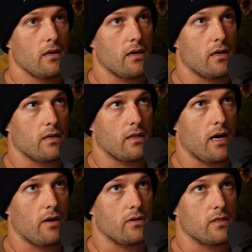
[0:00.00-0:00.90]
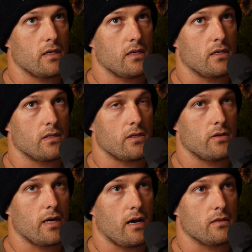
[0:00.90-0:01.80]
And that was in
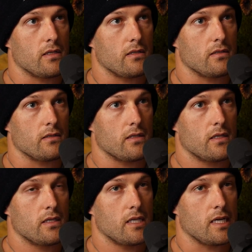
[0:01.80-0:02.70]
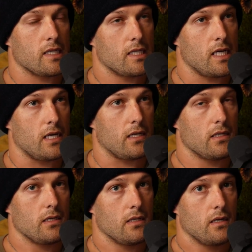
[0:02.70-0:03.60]

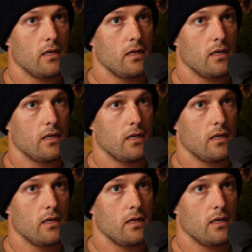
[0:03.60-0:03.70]
2016.